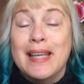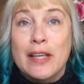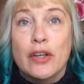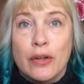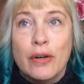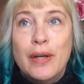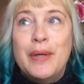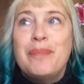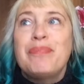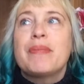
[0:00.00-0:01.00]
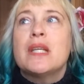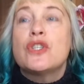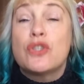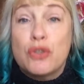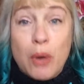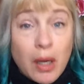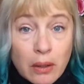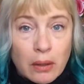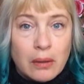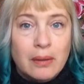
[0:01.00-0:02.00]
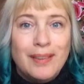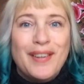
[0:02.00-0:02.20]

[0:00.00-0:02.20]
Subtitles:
inner struggle